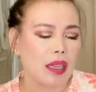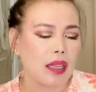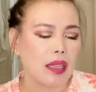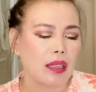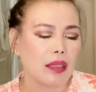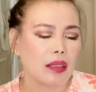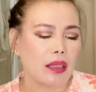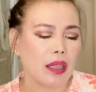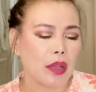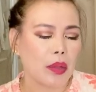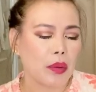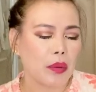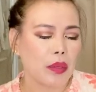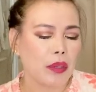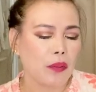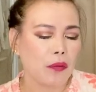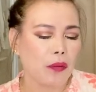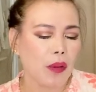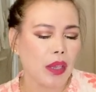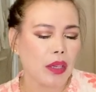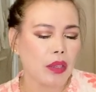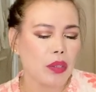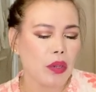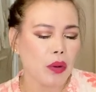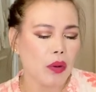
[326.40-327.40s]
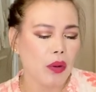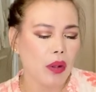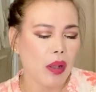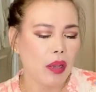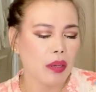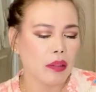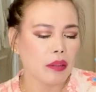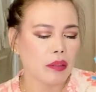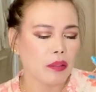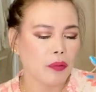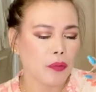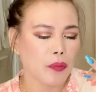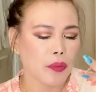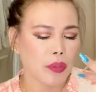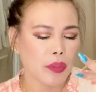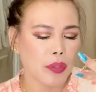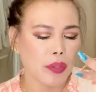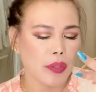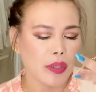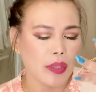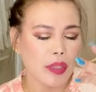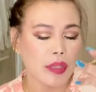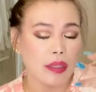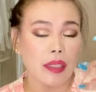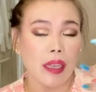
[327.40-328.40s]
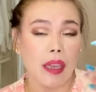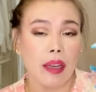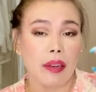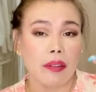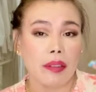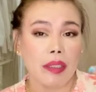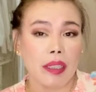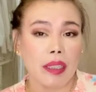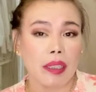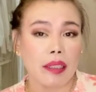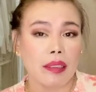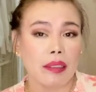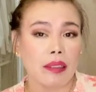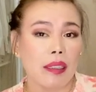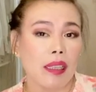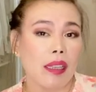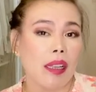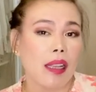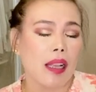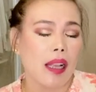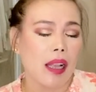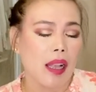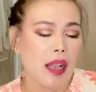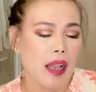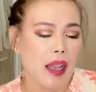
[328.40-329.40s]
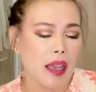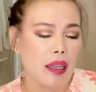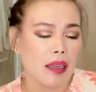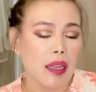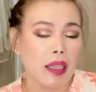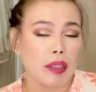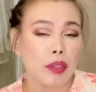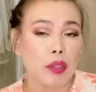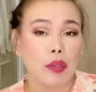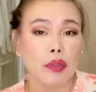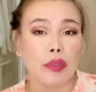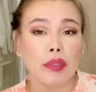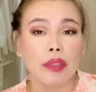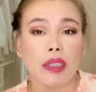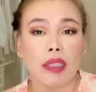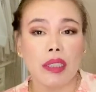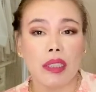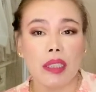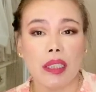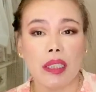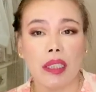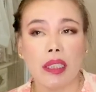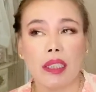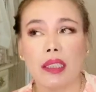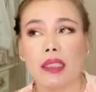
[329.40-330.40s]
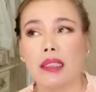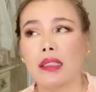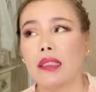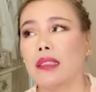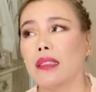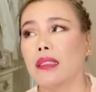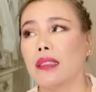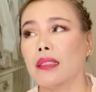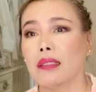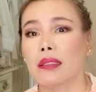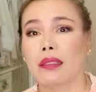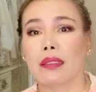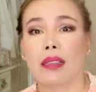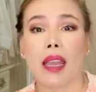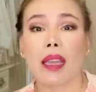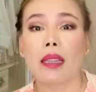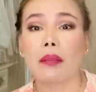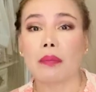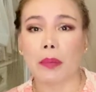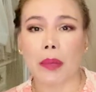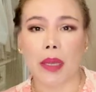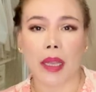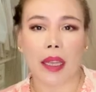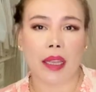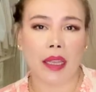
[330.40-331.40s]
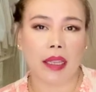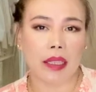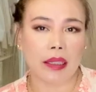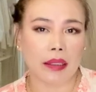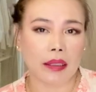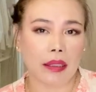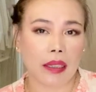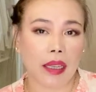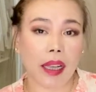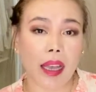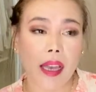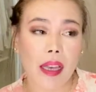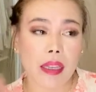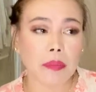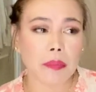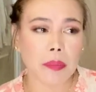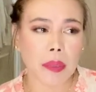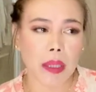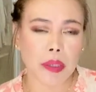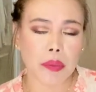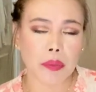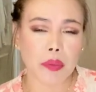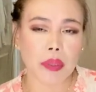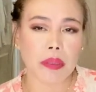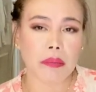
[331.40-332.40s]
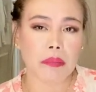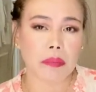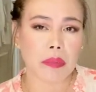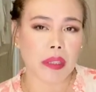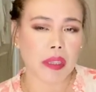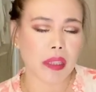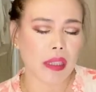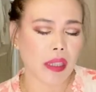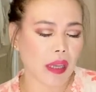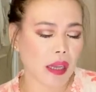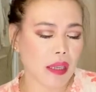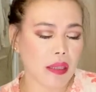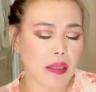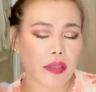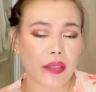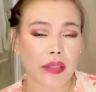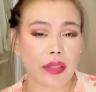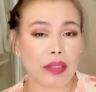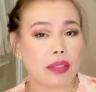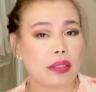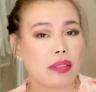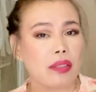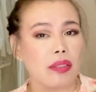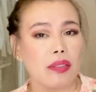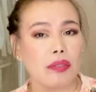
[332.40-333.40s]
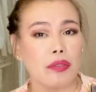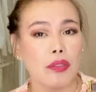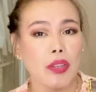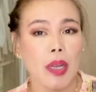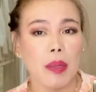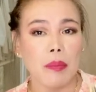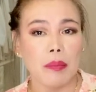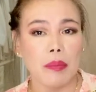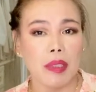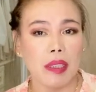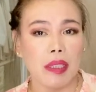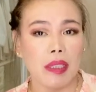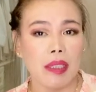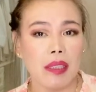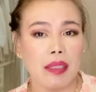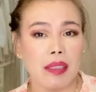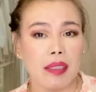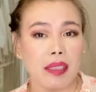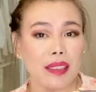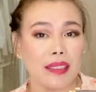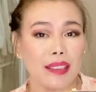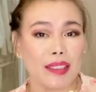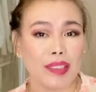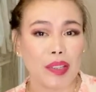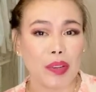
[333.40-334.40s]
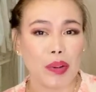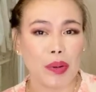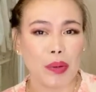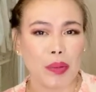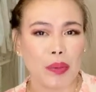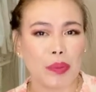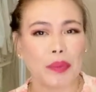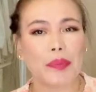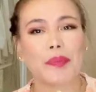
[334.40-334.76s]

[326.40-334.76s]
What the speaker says: Now if I go out for an errand and I don't need a handbag with me, I just grab this and go.